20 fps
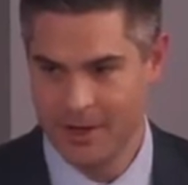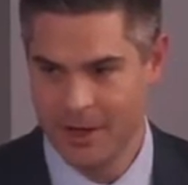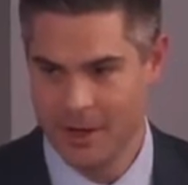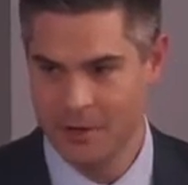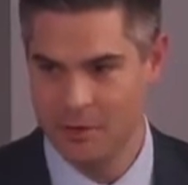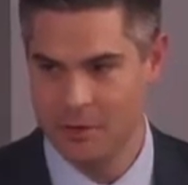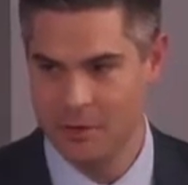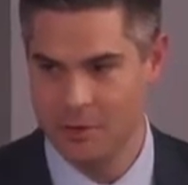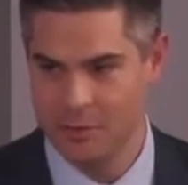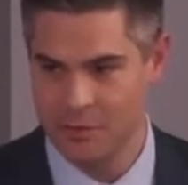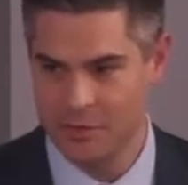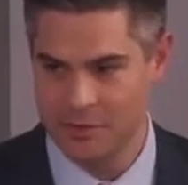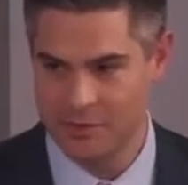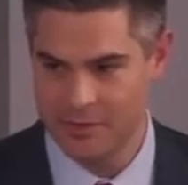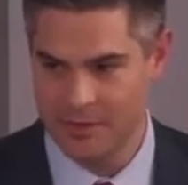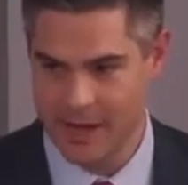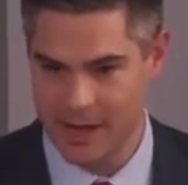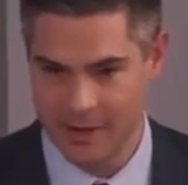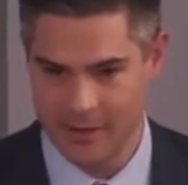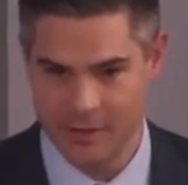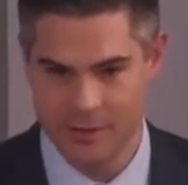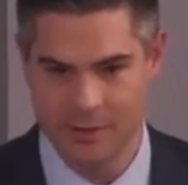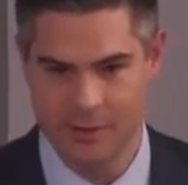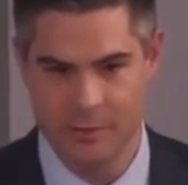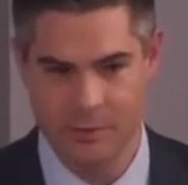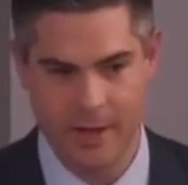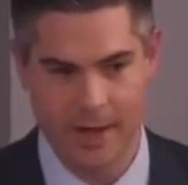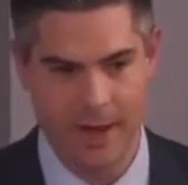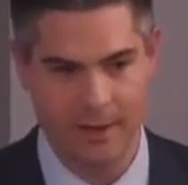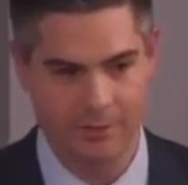Under the new standard, you
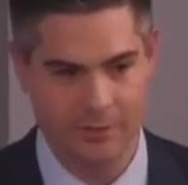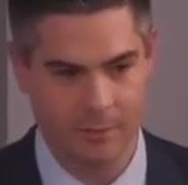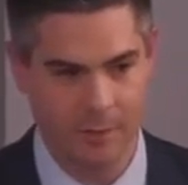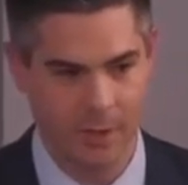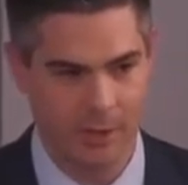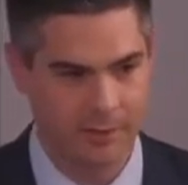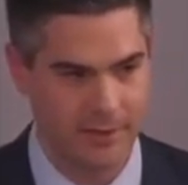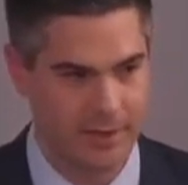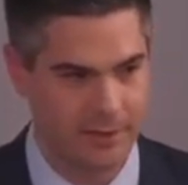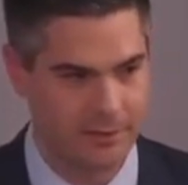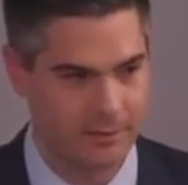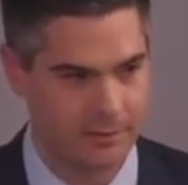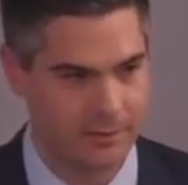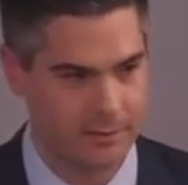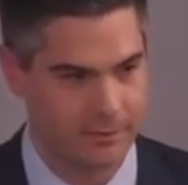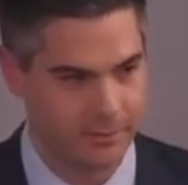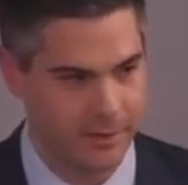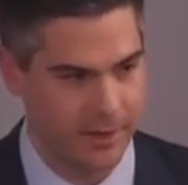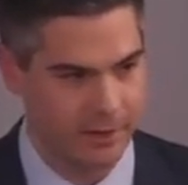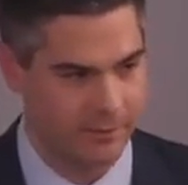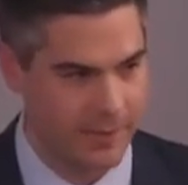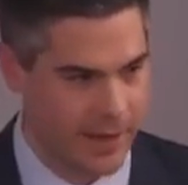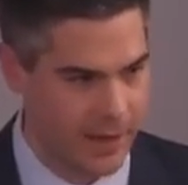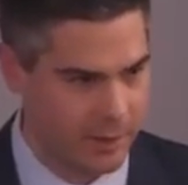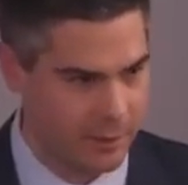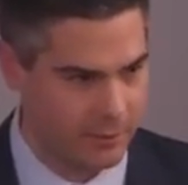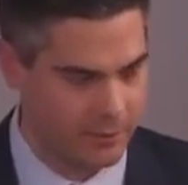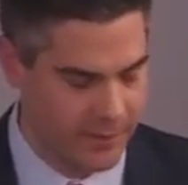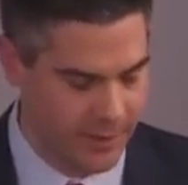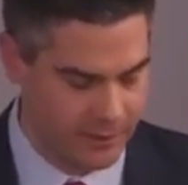would have to mark that to fair
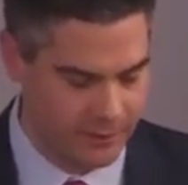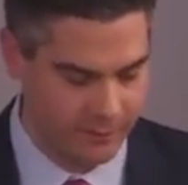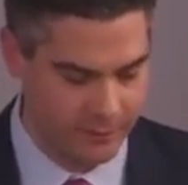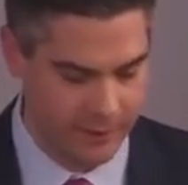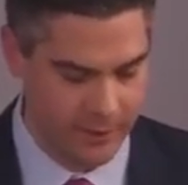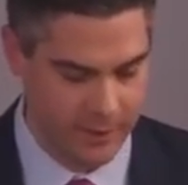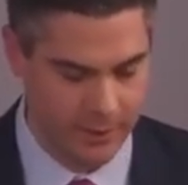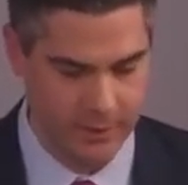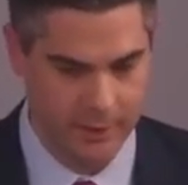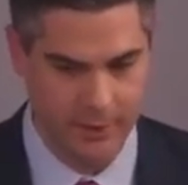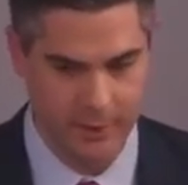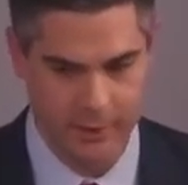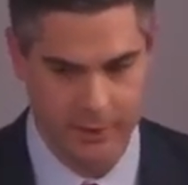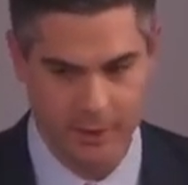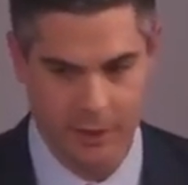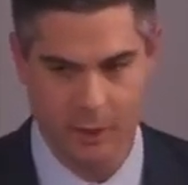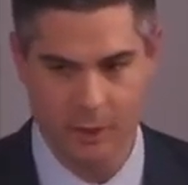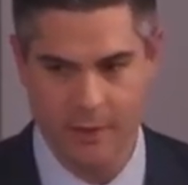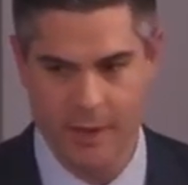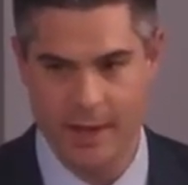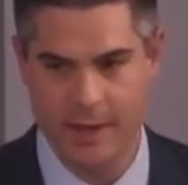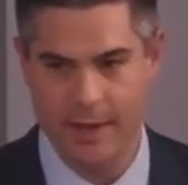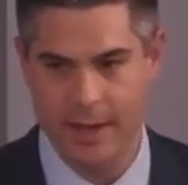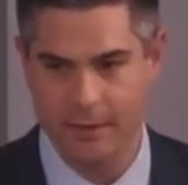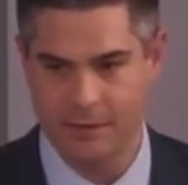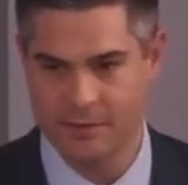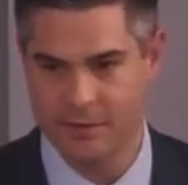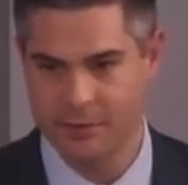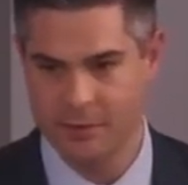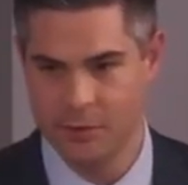value effectively. They
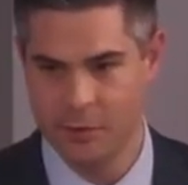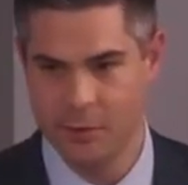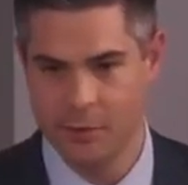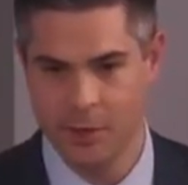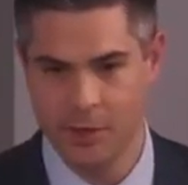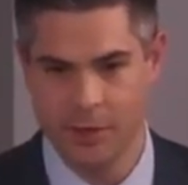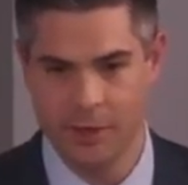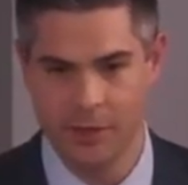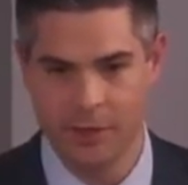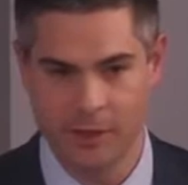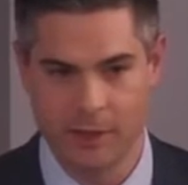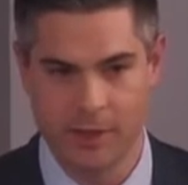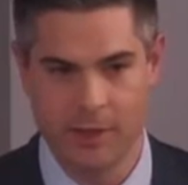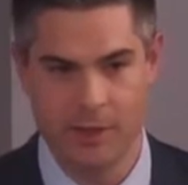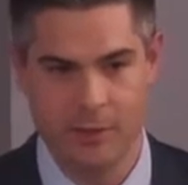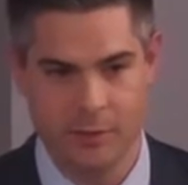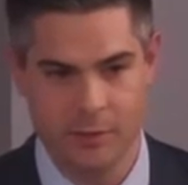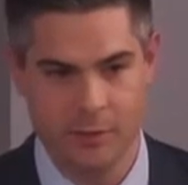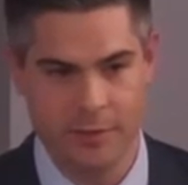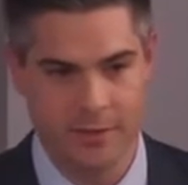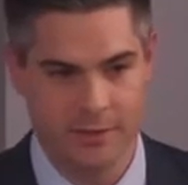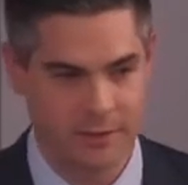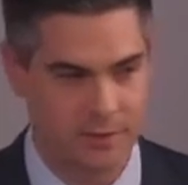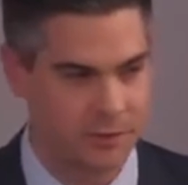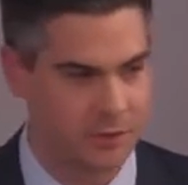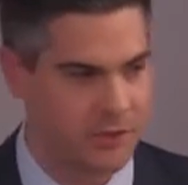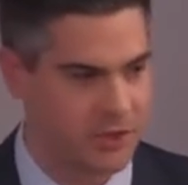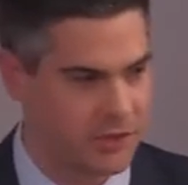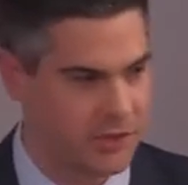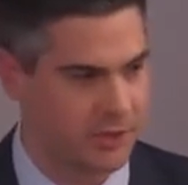announced that they're no longer going to do this
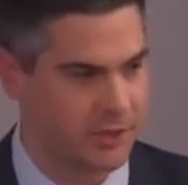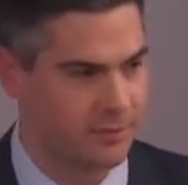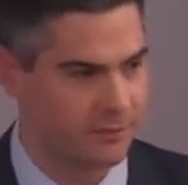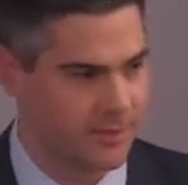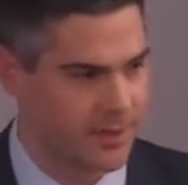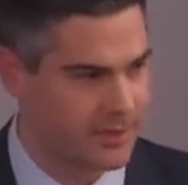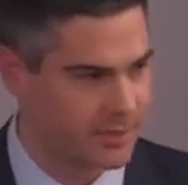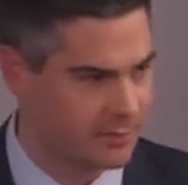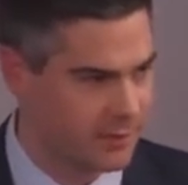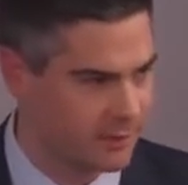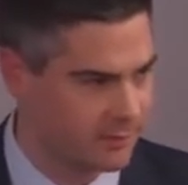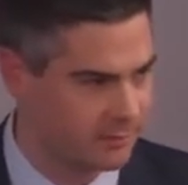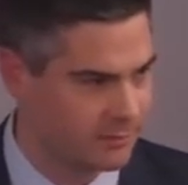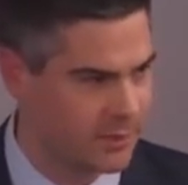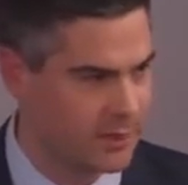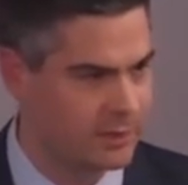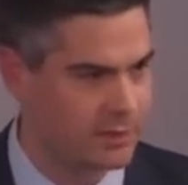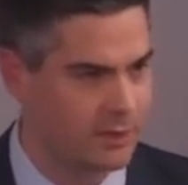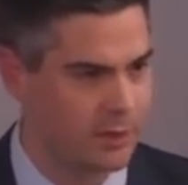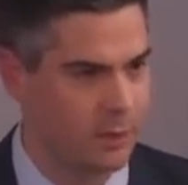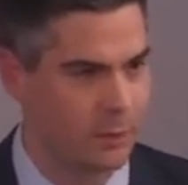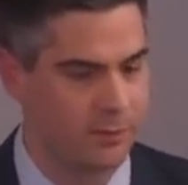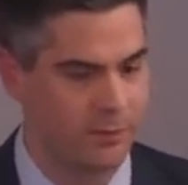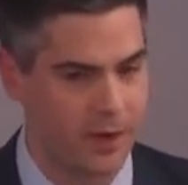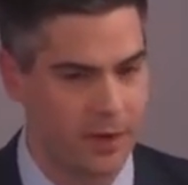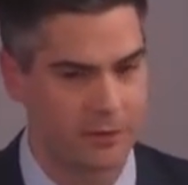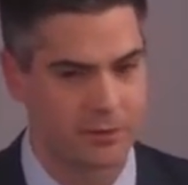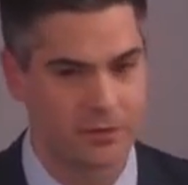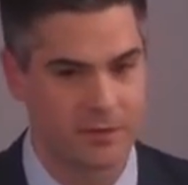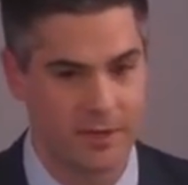strategic investment. And so we've
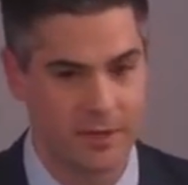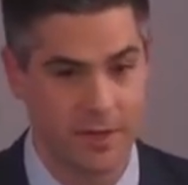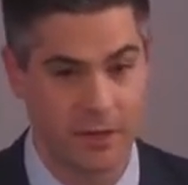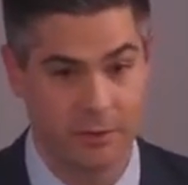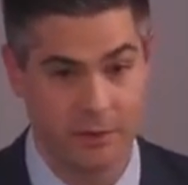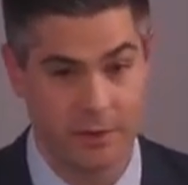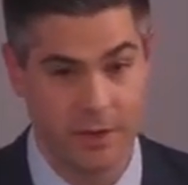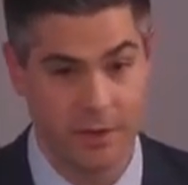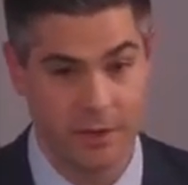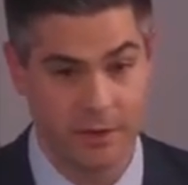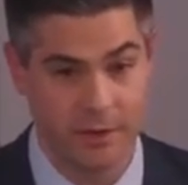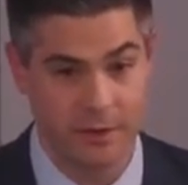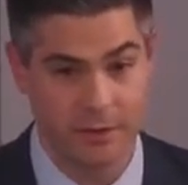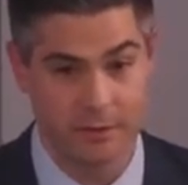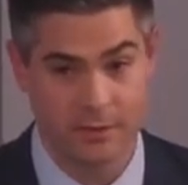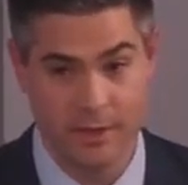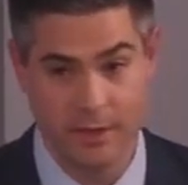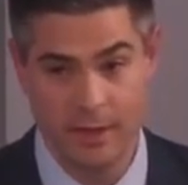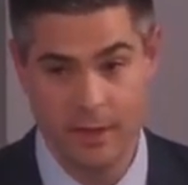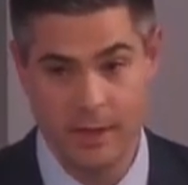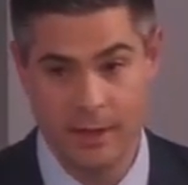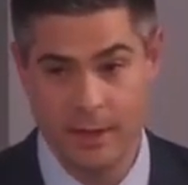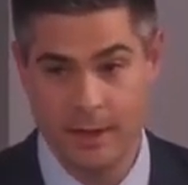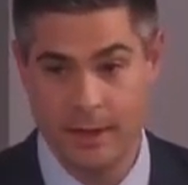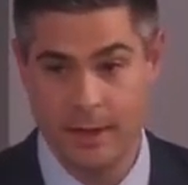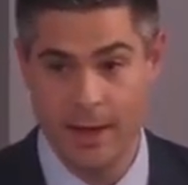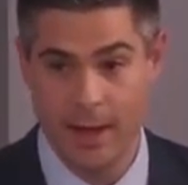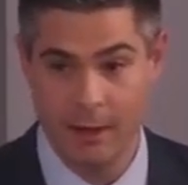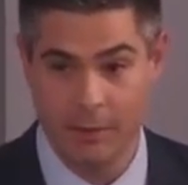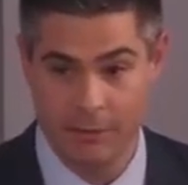also seen other areas
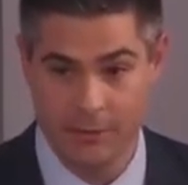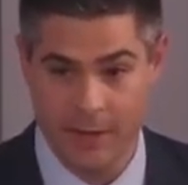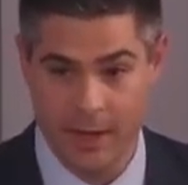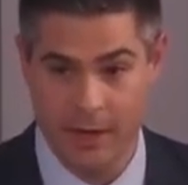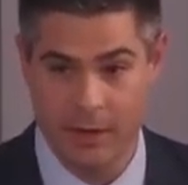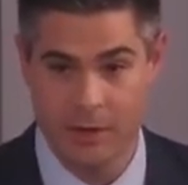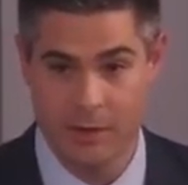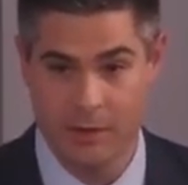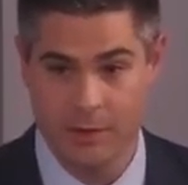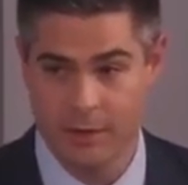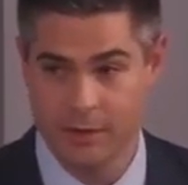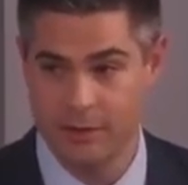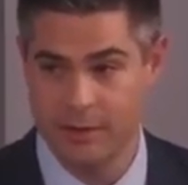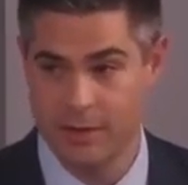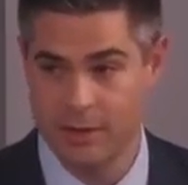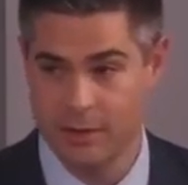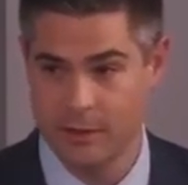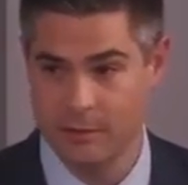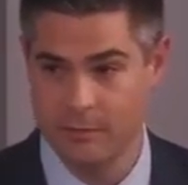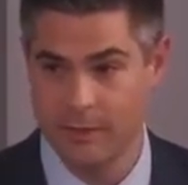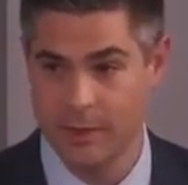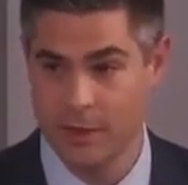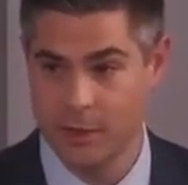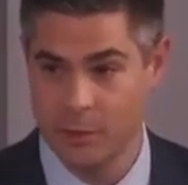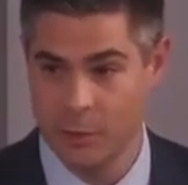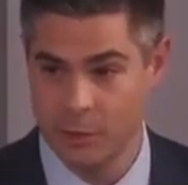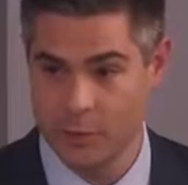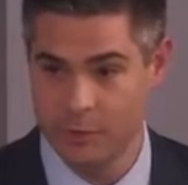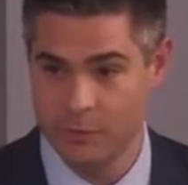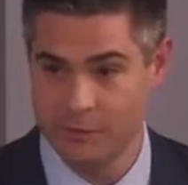in healthcare, and you can think of like
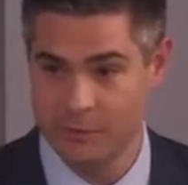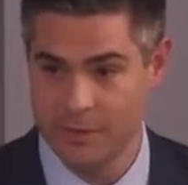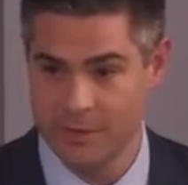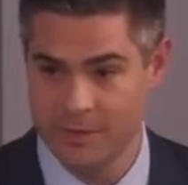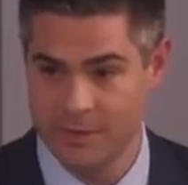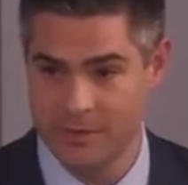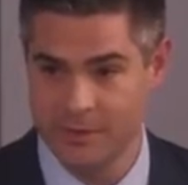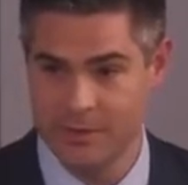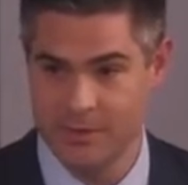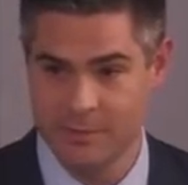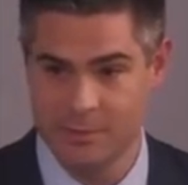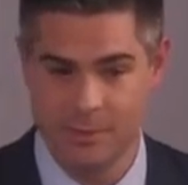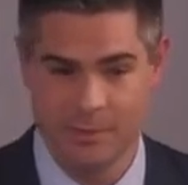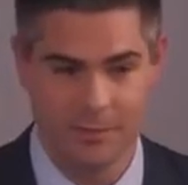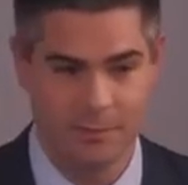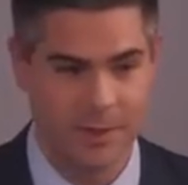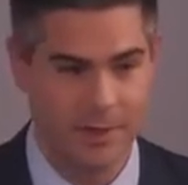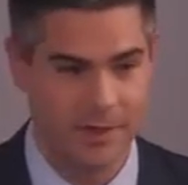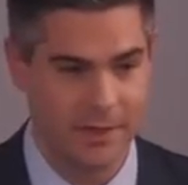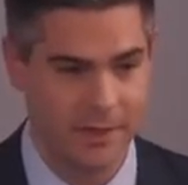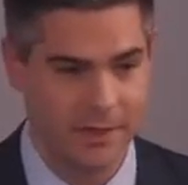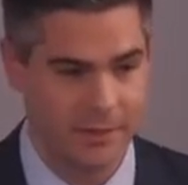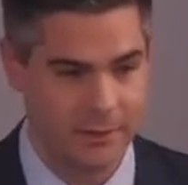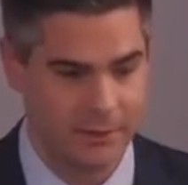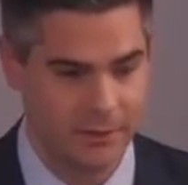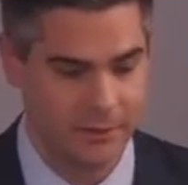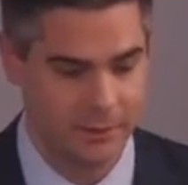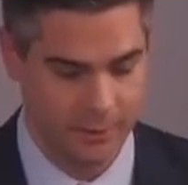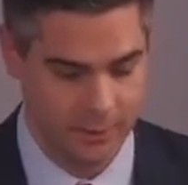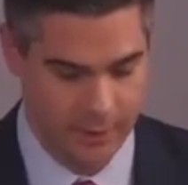Google, for instance, puts money
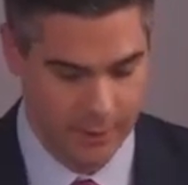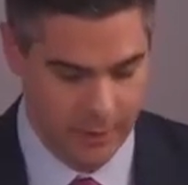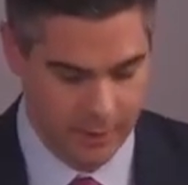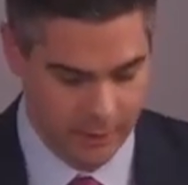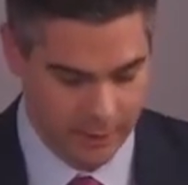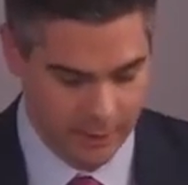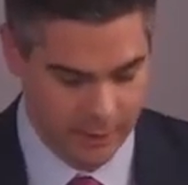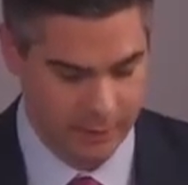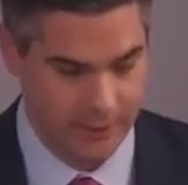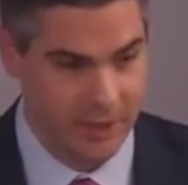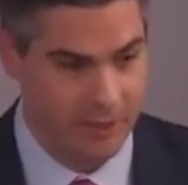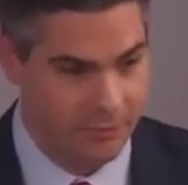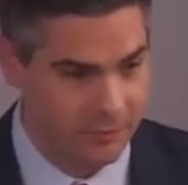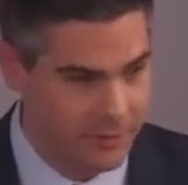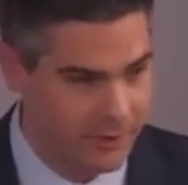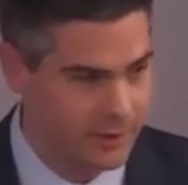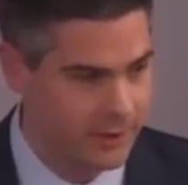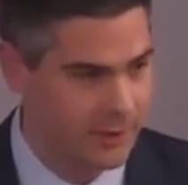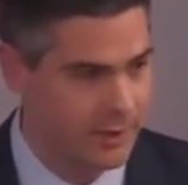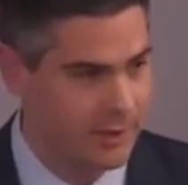into Lyft.